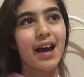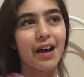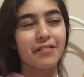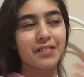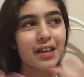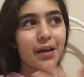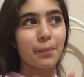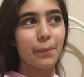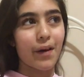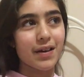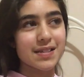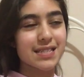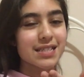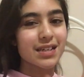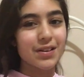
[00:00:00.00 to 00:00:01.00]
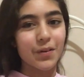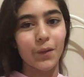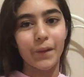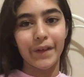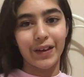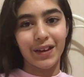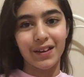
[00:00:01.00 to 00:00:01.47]
I was like a bossy,
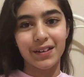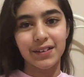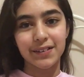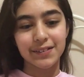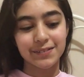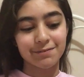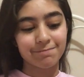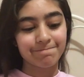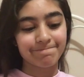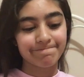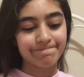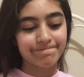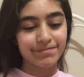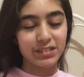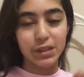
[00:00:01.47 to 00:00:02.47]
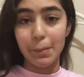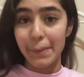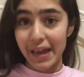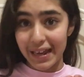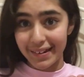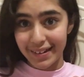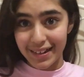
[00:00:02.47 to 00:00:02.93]
annoying,
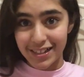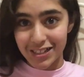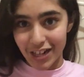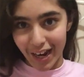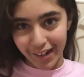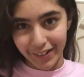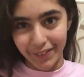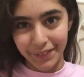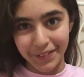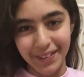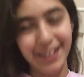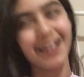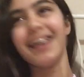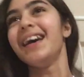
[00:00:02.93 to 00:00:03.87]
demanding child.